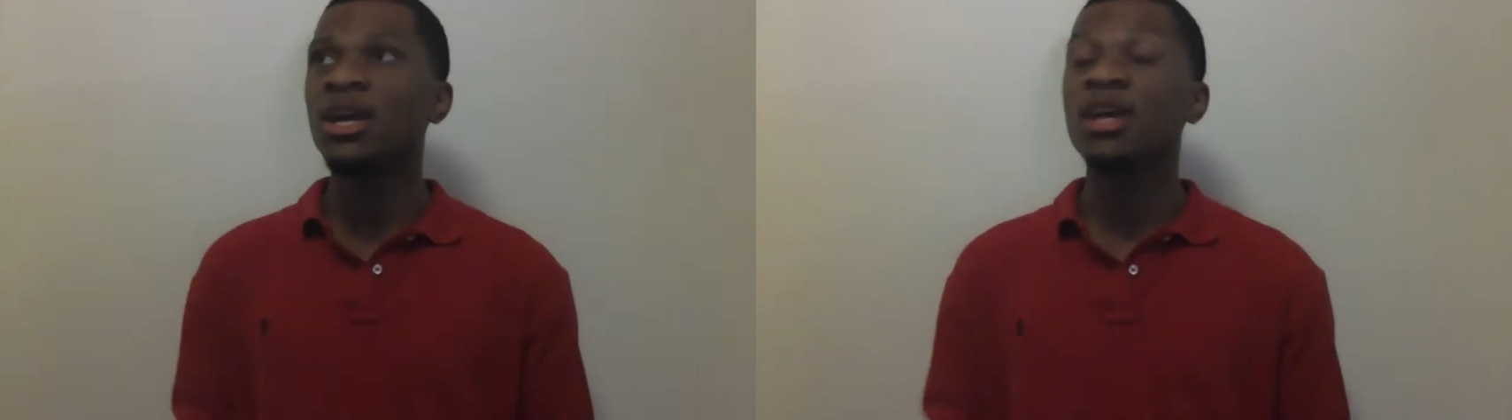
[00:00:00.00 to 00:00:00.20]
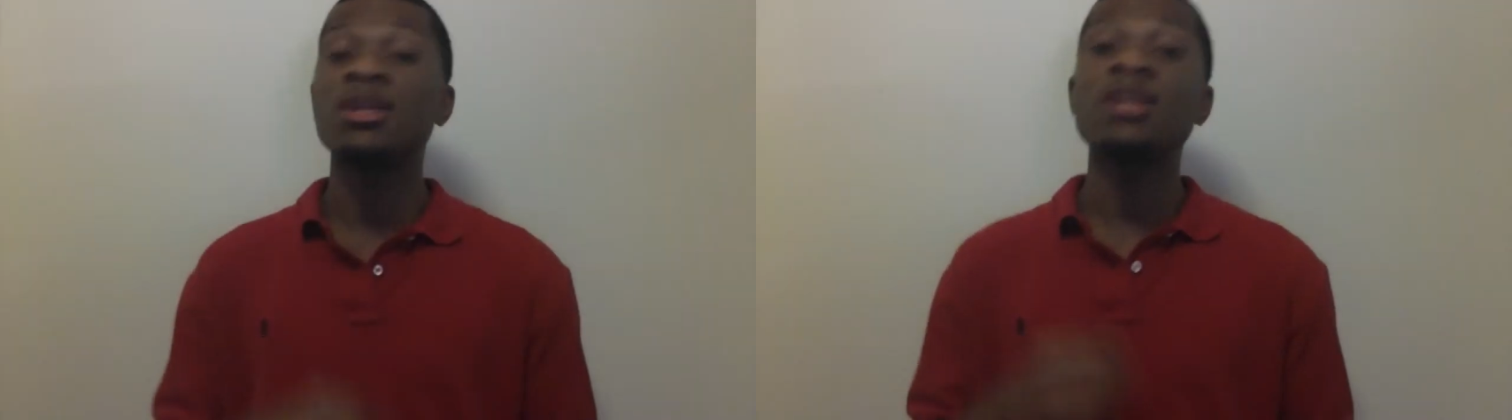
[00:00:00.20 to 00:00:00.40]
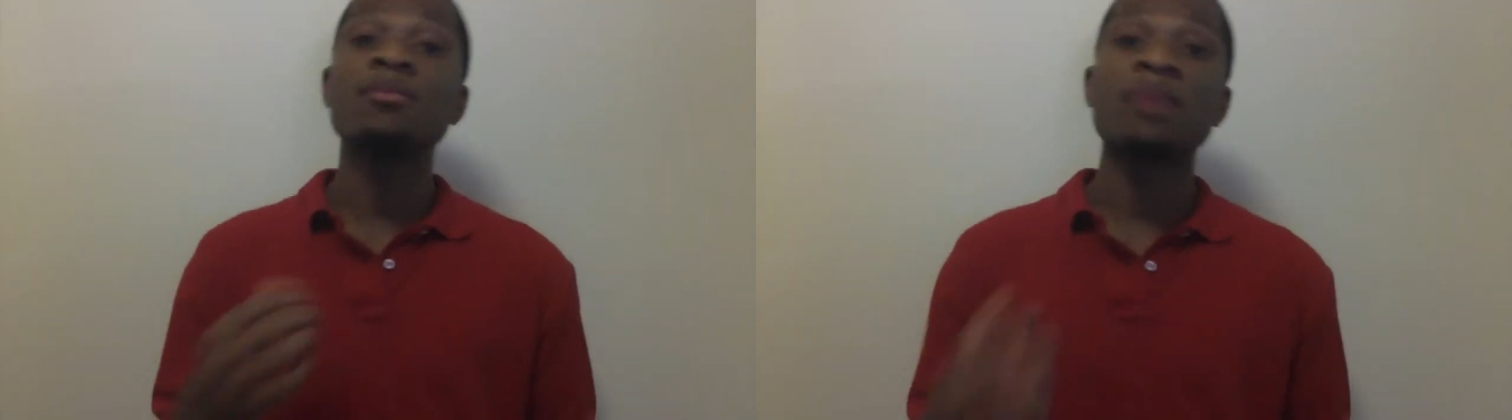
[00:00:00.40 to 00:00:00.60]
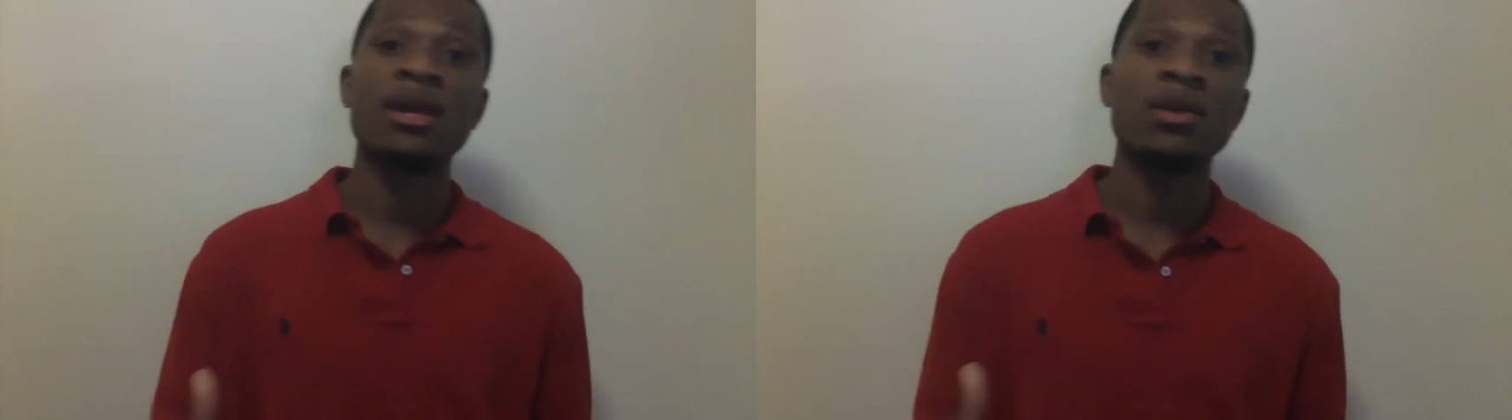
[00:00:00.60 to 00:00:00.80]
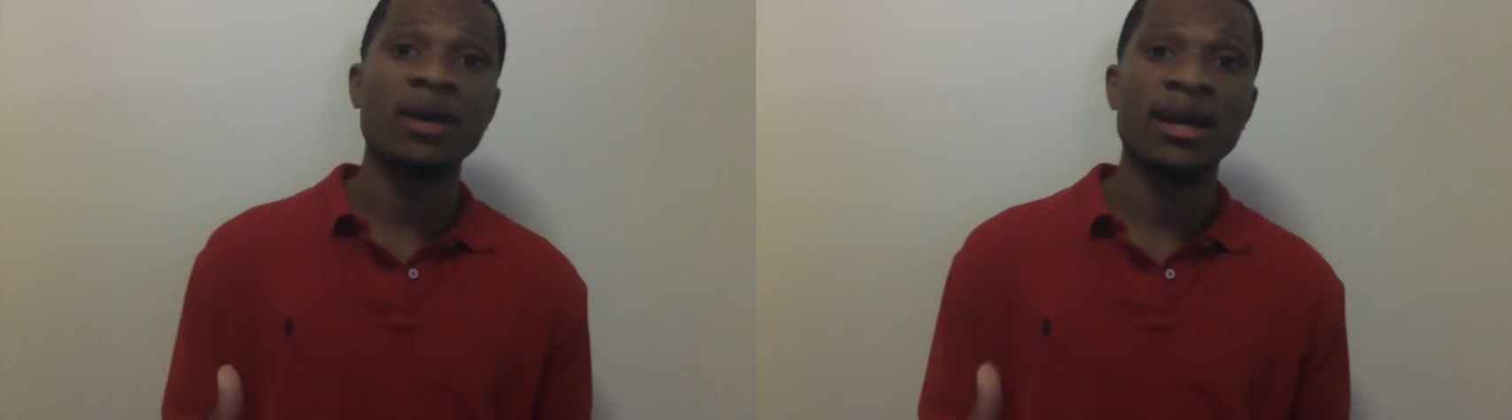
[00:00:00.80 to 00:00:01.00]
And another
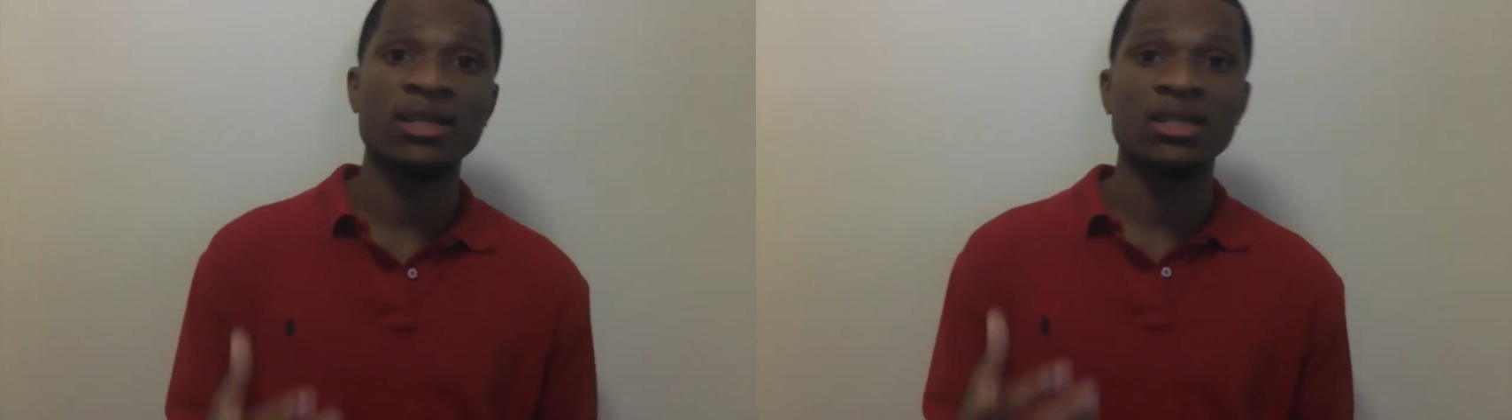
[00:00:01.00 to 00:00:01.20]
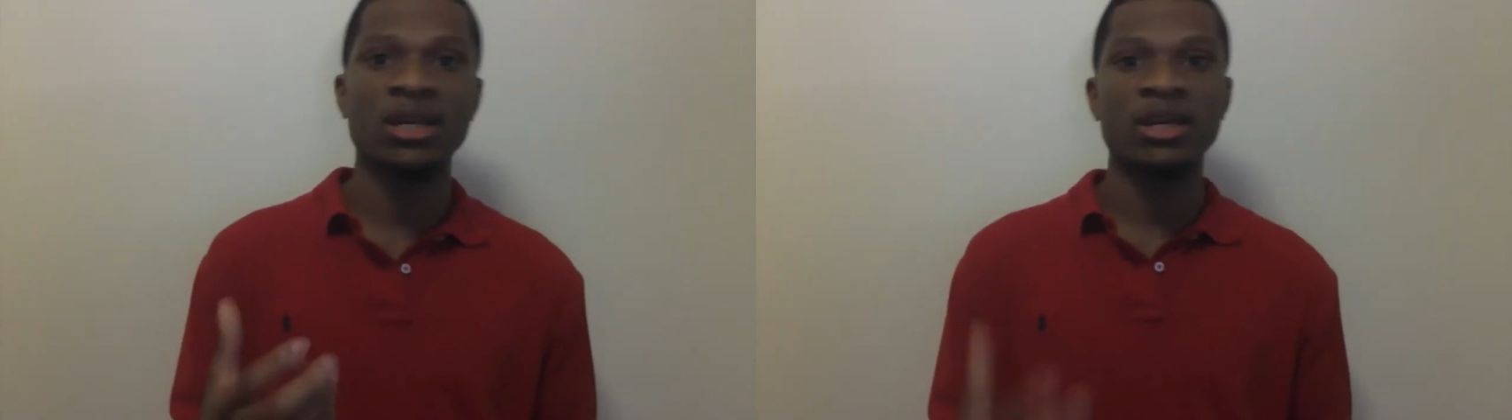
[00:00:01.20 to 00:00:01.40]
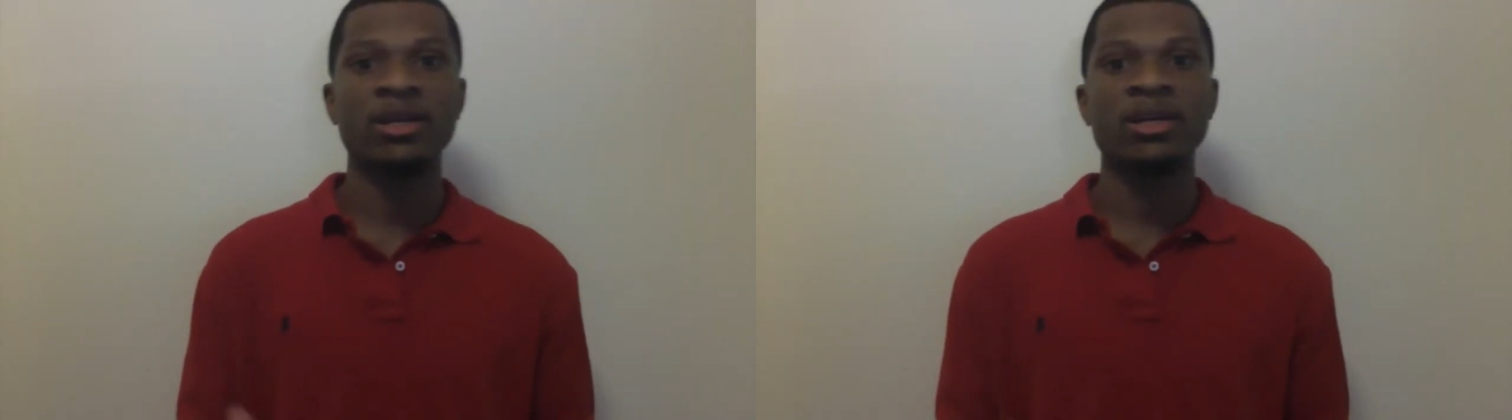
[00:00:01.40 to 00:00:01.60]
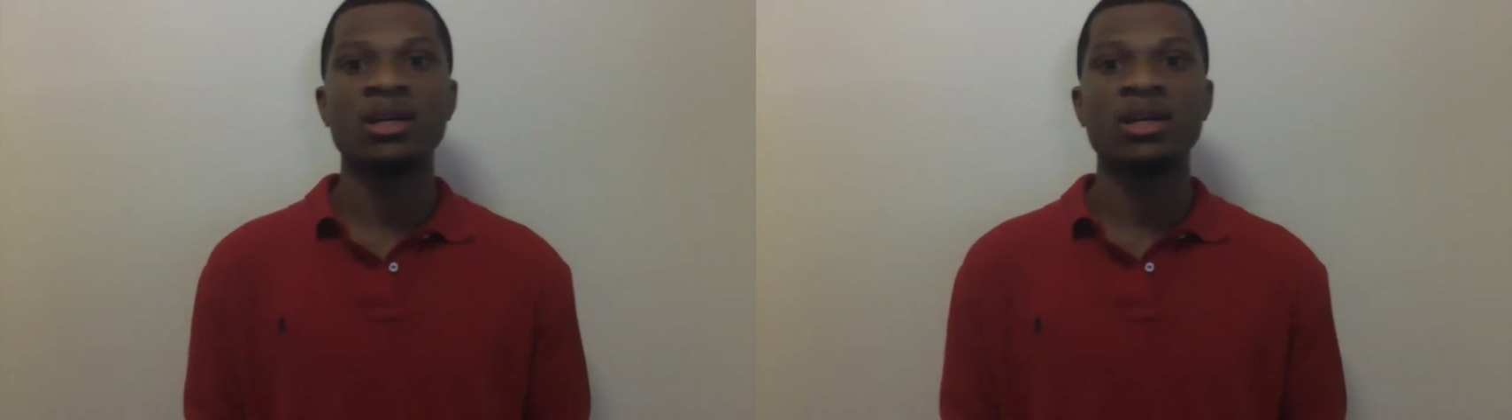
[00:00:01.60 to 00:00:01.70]
panel, I got to hear